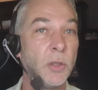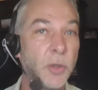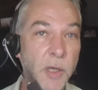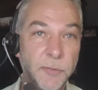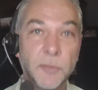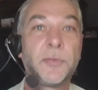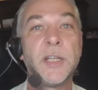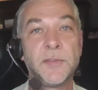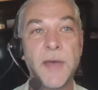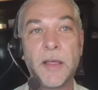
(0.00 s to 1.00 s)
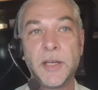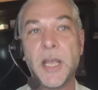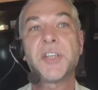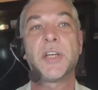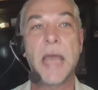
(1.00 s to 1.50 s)
looking for friends'
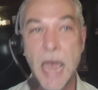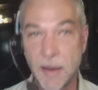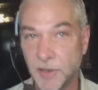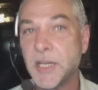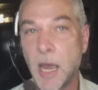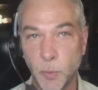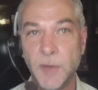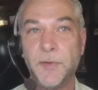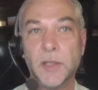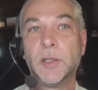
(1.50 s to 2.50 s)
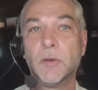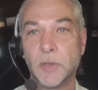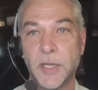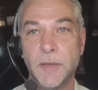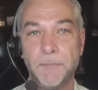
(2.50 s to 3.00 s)
validation every time we feel
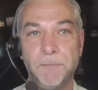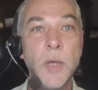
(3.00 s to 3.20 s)
lonely.